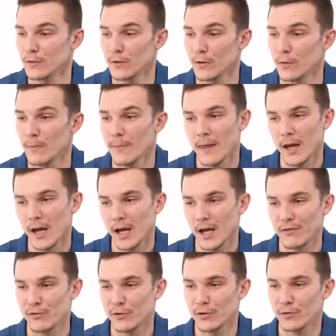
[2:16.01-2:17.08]
So
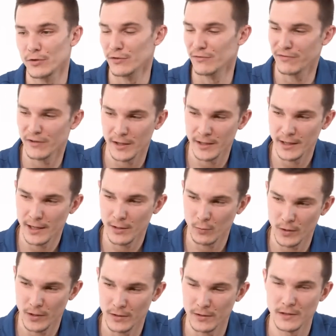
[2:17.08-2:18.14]
if you find out
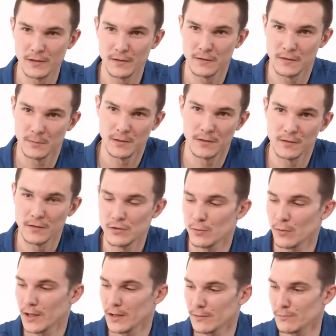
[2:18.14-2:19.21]
where it needs to be
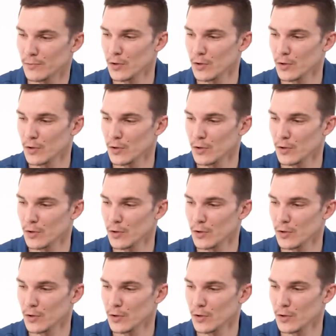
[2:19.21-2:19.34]
situated,